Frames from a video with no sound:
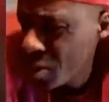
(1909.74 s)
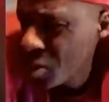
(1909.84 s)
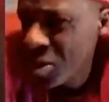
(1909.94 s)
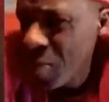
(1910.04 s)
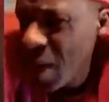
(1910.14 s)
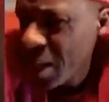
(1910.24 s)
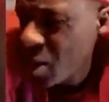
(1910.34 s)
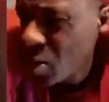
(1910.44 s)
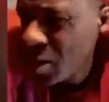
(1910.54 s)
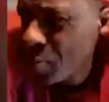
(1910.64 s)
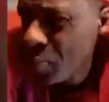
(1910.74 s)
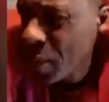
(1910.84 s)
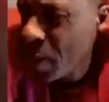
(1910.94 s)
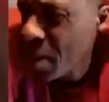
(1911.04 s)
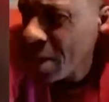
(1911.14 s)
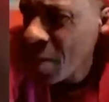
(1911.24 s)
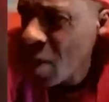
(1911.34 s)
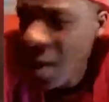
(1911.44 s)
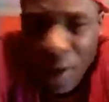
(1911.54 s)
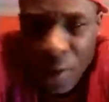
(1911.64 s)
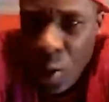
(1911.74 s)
This is the black echo. Them paper you never have